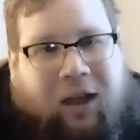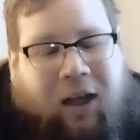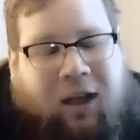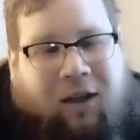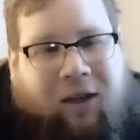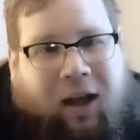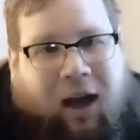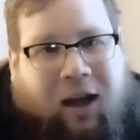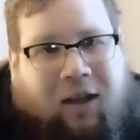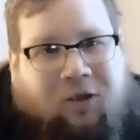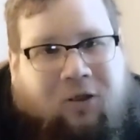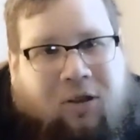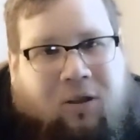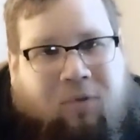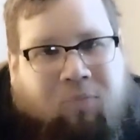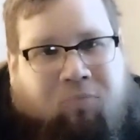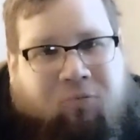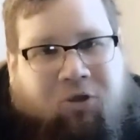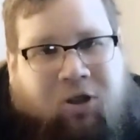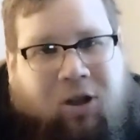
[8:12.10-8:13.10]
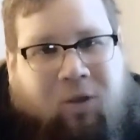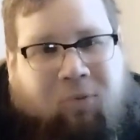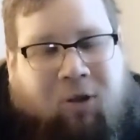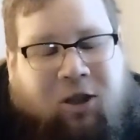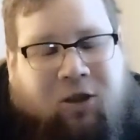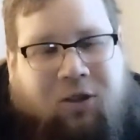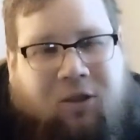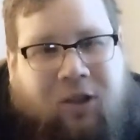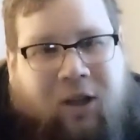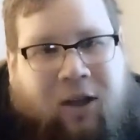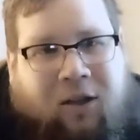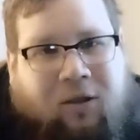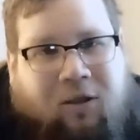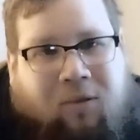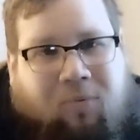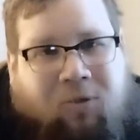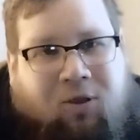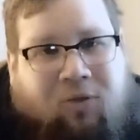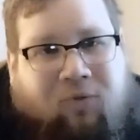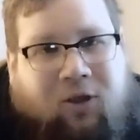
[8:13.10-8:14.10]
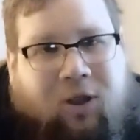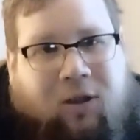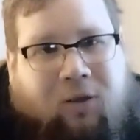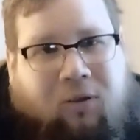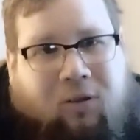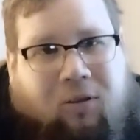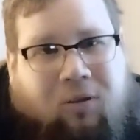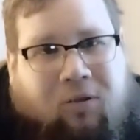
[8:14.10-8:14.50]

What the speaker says: And that's pretty much the end of the movie.